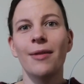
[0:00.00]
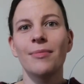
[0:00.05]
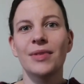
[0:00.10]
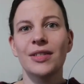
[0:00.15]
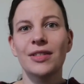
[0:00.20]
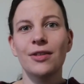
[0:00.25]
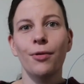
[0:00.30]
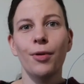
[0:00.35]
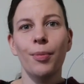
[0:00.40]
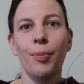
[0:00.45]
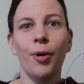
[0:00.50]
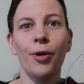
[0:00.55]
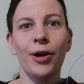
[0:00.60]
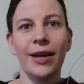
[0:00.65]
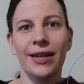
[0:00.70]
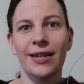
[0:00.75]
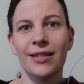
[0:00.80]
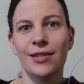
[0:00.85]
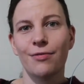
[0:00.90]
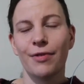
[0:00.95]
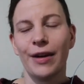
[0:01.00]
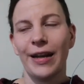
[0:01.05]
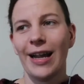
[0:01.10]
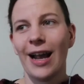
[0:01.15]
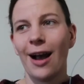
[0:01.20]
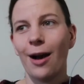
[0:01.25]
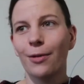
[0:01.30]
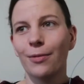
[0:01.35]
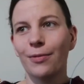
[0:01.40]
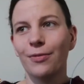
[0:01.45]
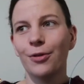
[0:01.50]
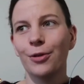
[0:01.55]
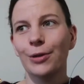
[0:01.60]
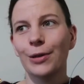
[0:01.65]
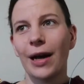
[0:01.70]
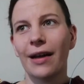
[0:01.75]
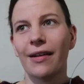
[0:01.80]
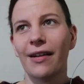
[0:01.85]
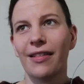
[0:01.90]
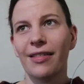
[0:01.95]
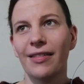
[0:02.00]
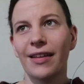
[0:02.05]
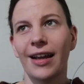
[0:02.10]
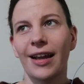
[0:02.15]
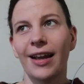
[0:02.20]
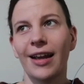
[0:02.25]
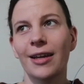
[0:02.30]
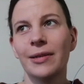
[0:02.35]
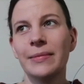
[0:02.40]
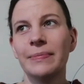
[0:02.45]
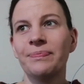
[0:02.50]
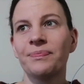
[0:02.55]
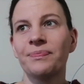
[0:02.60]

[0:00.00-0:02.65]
So a pocket is really helpful, and I think